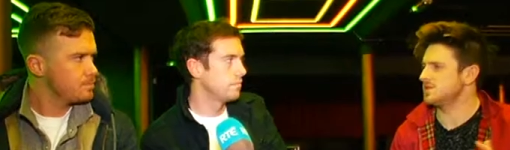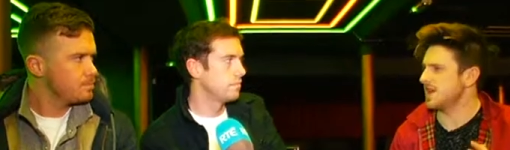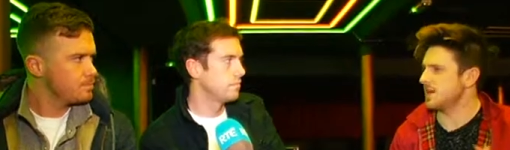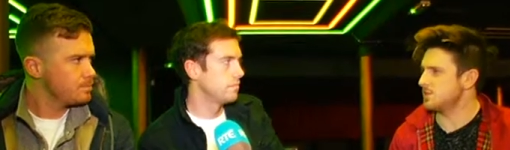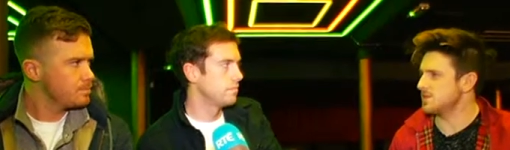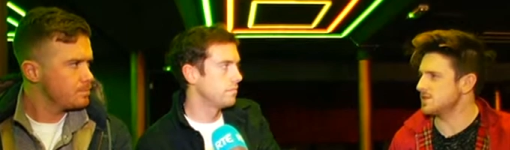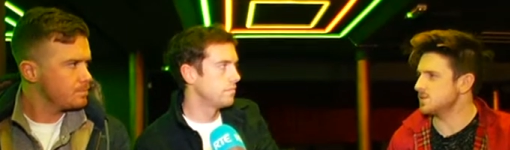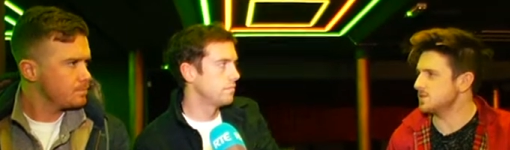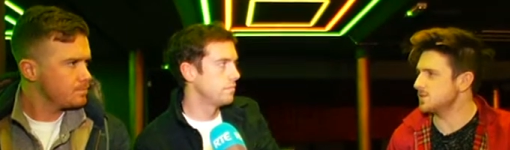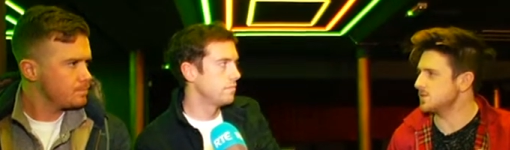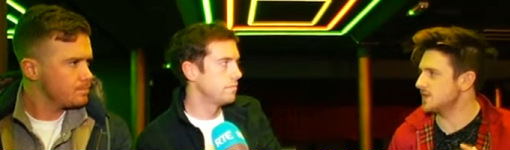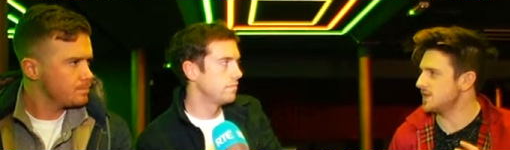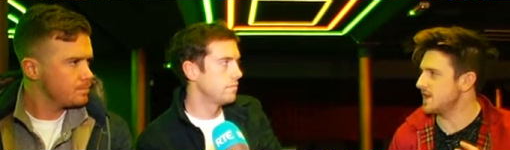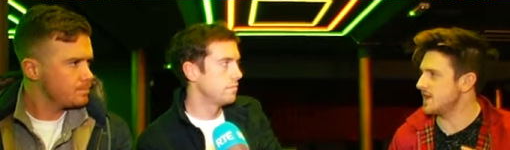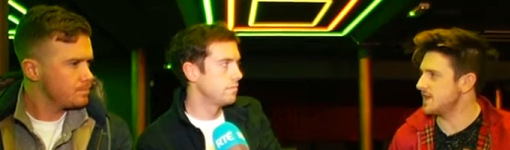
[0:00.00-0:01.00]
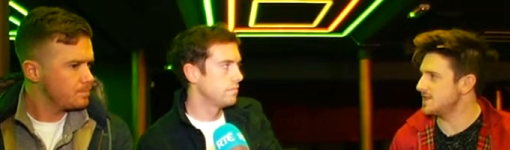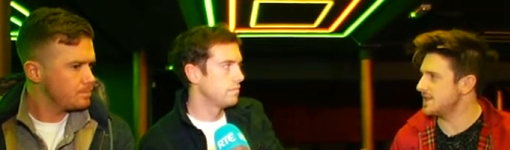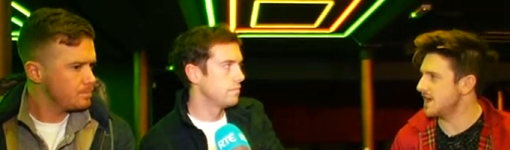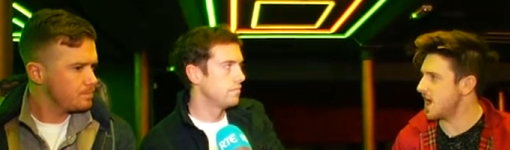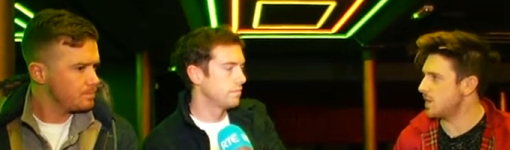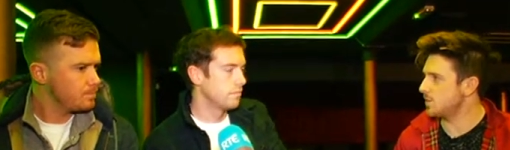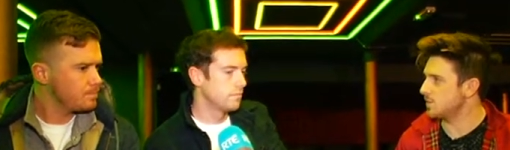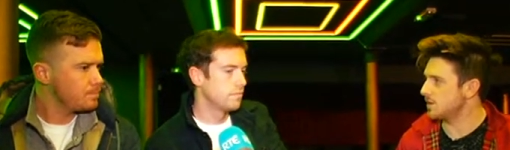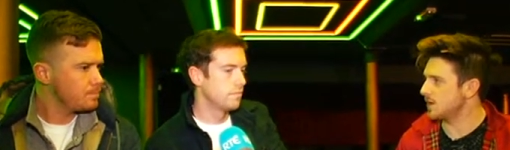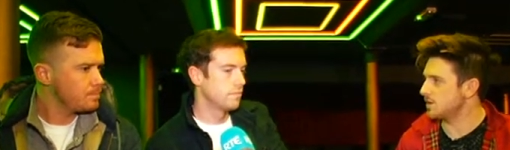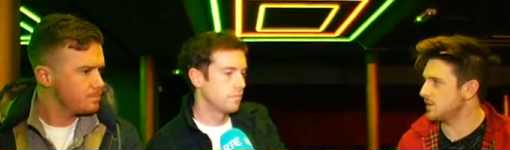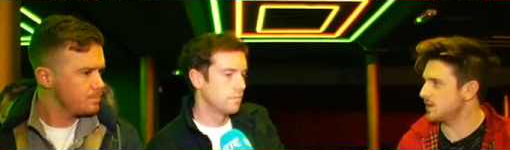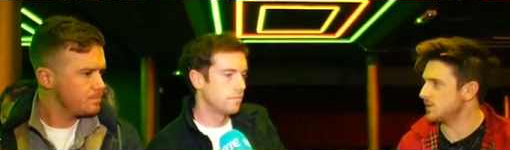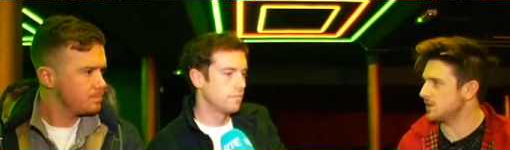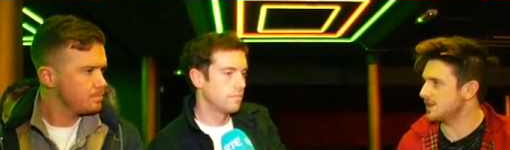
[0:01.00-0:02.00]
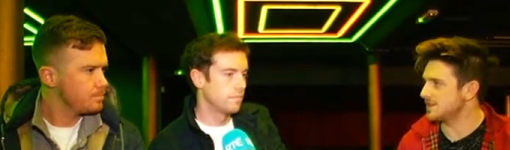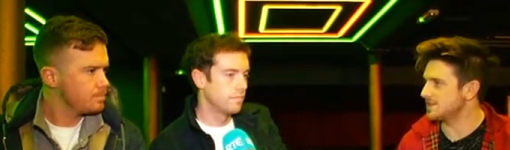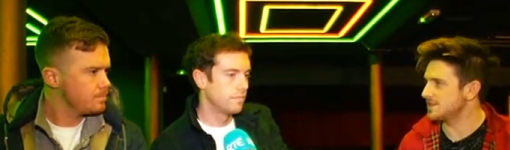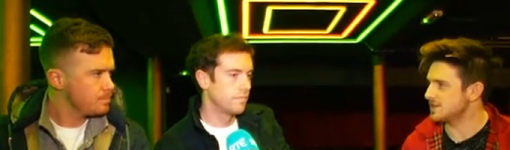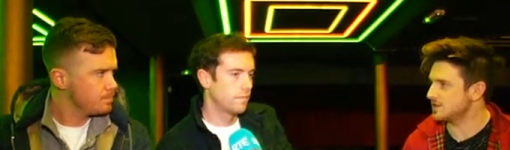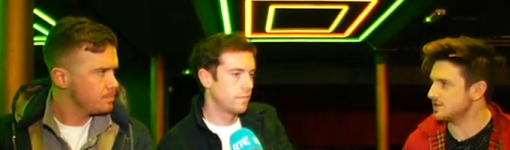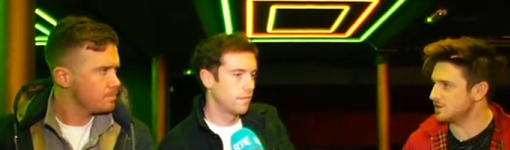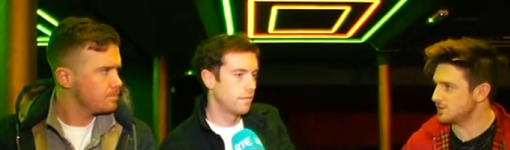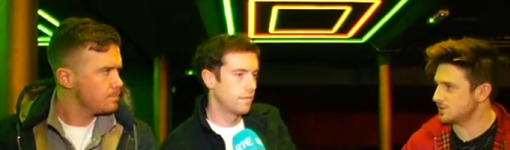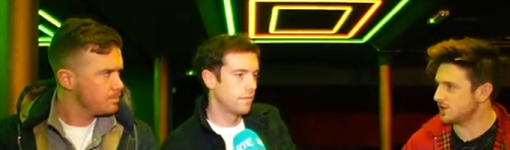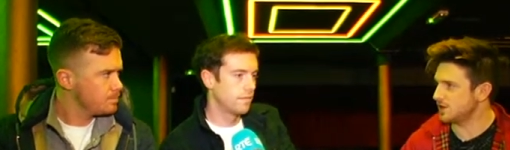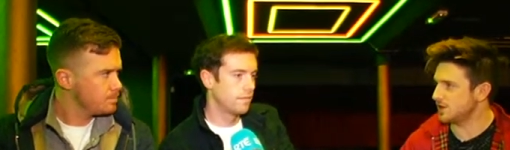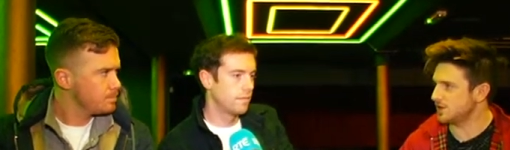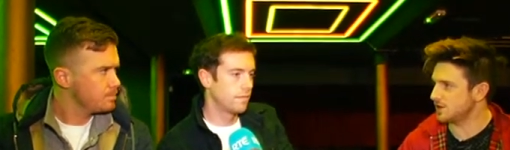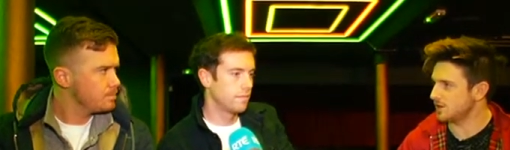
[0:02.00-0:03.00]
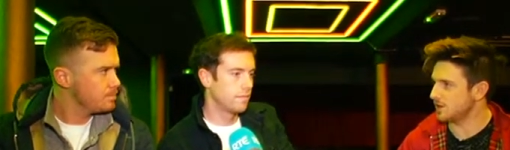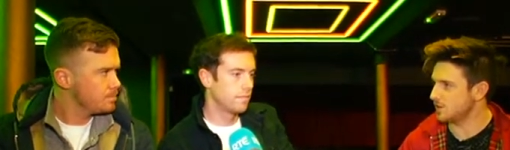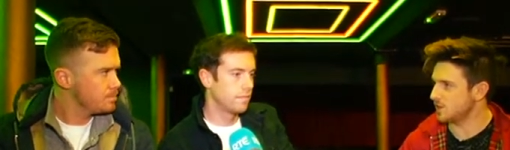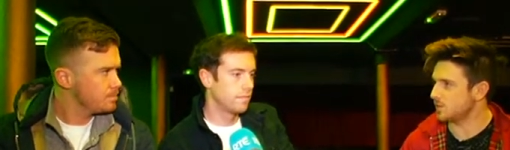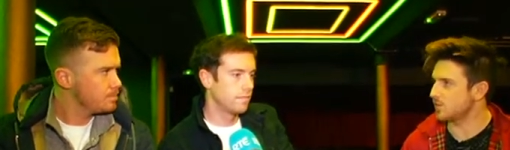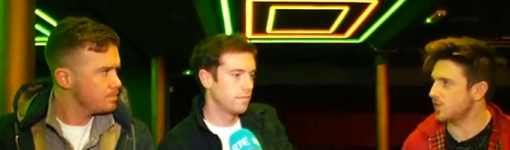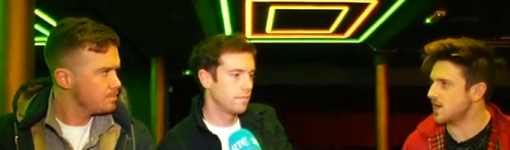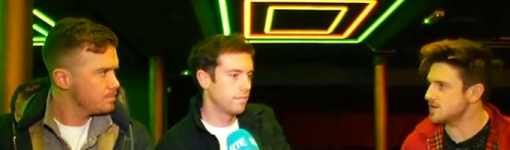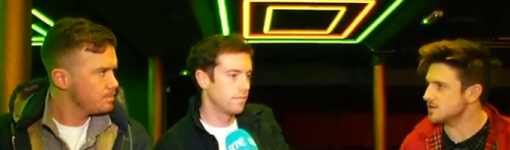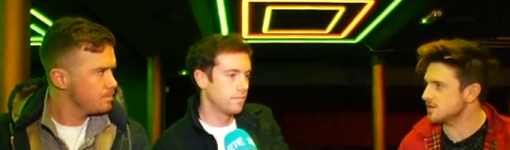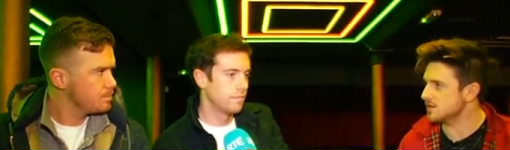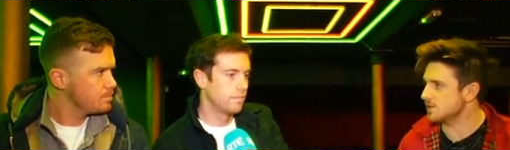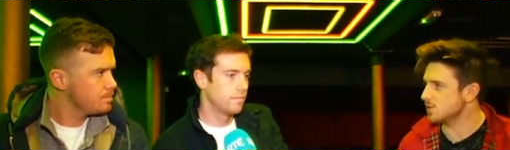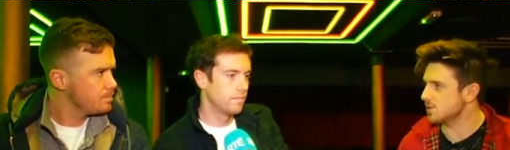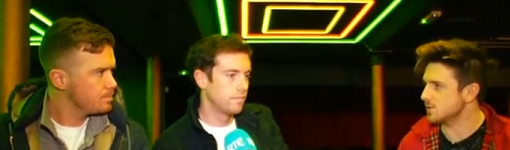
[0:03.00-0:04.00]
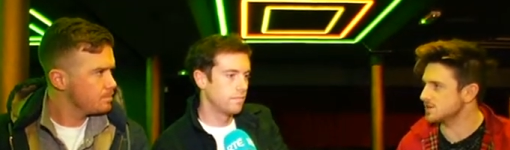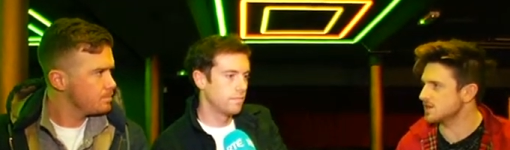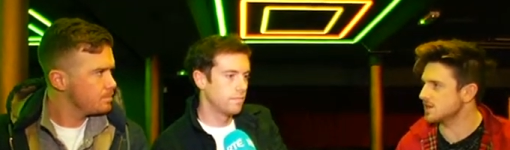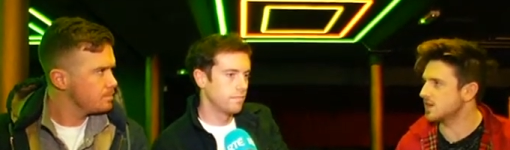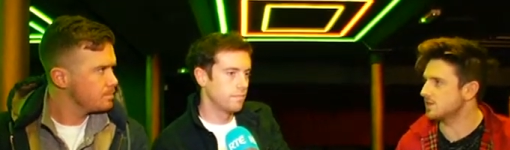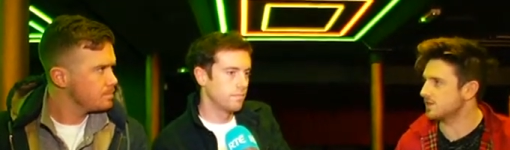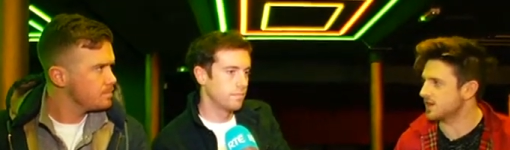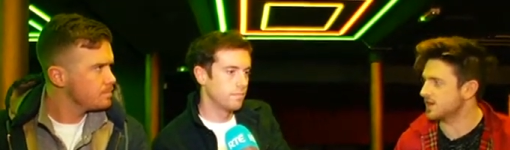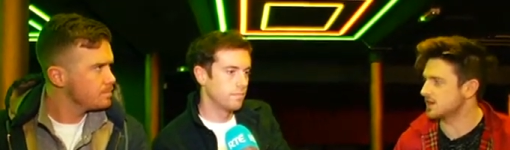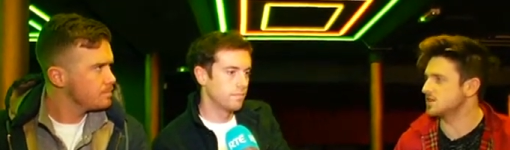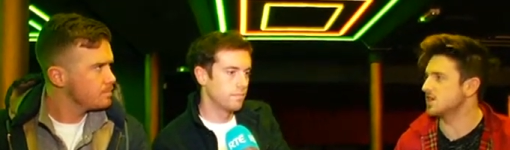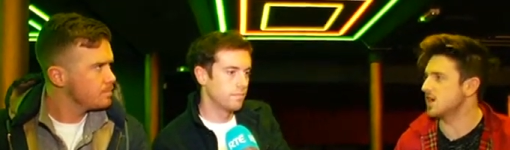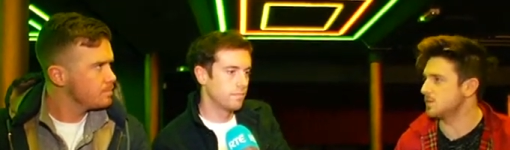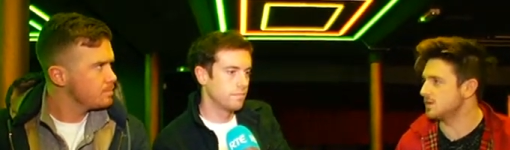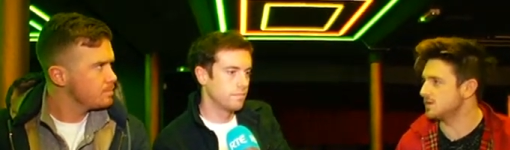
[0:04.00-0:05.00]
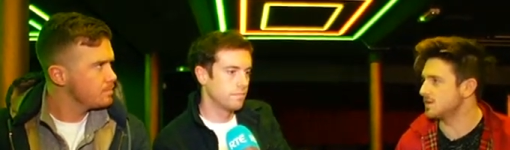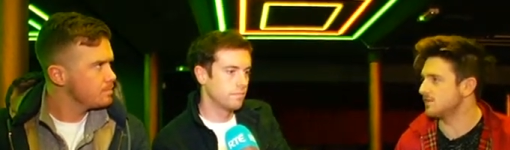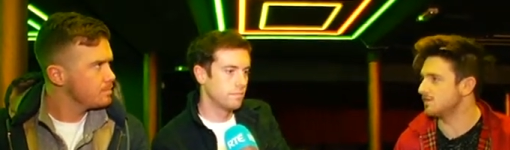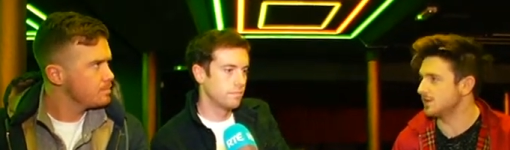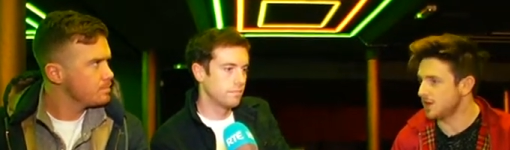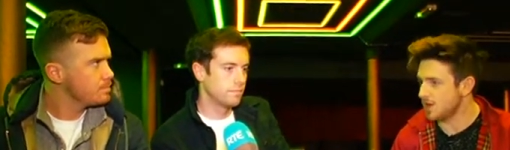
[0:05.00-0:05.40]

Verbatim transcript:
Speaker 1: ten months between then and the album kind of being released, did you feel a little bit of pressure, or was it kind of like an excitement of,